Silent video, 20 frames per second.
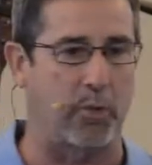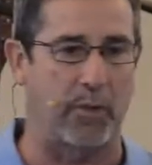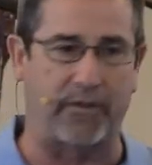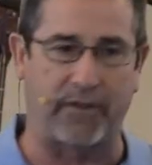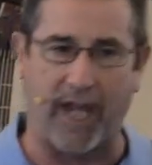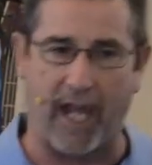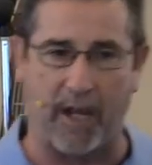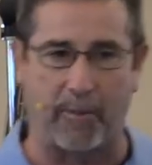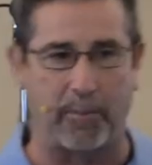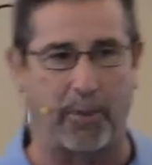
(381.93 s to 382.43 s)
We've
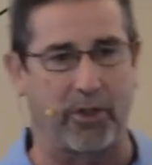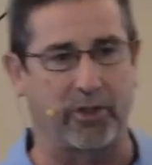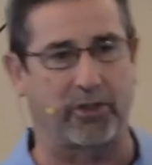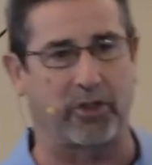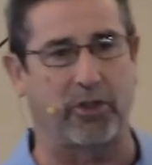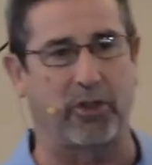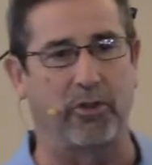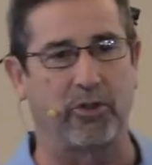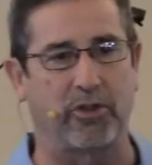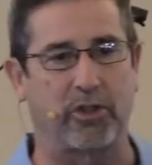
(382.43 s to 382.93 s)
got a
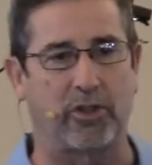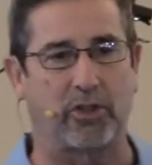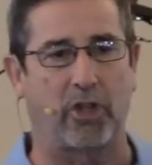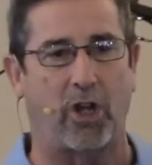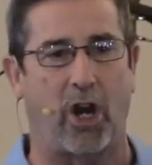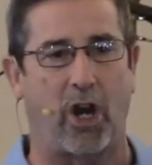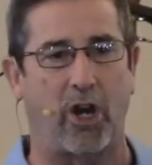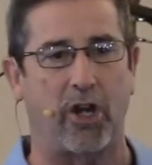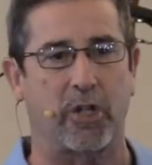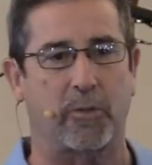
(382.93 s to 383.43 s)
person who's in
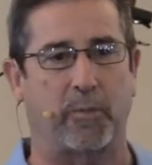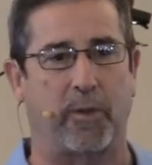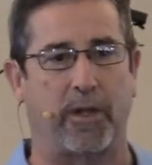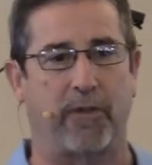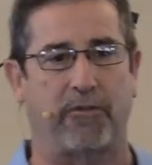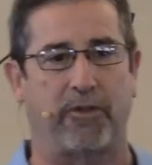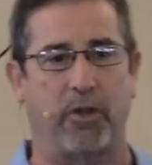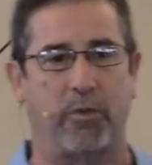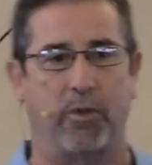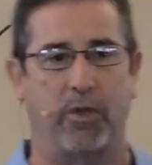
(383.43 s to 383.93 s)
charge, but
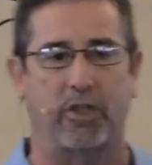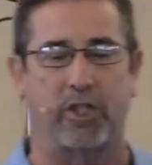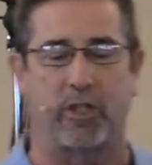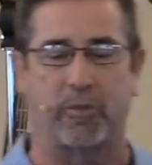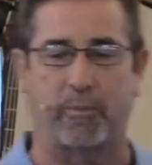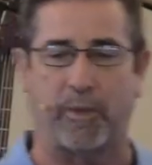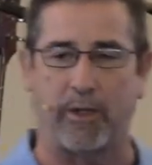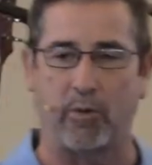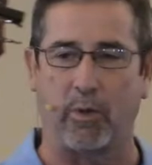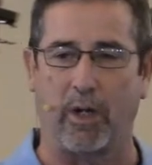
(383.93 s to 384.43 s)
if you would
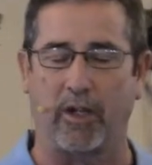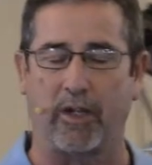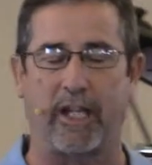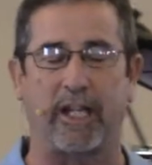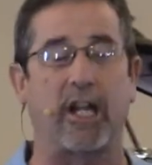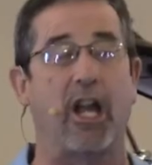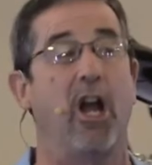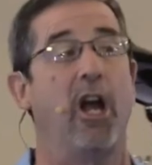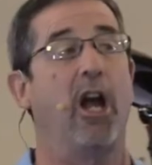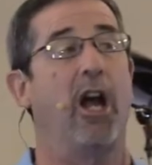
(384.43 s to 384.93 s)
just be
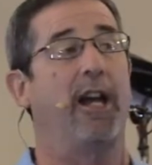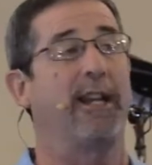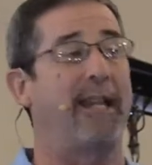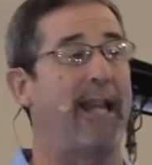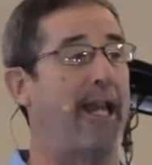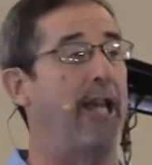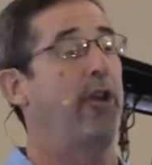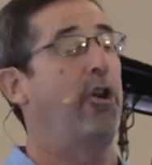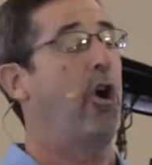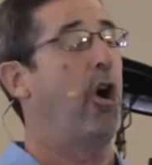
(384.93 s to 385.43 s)
willing,
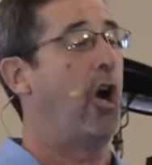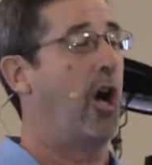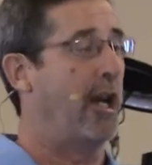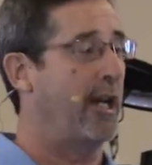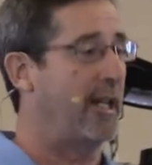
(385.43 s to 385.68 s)
again, on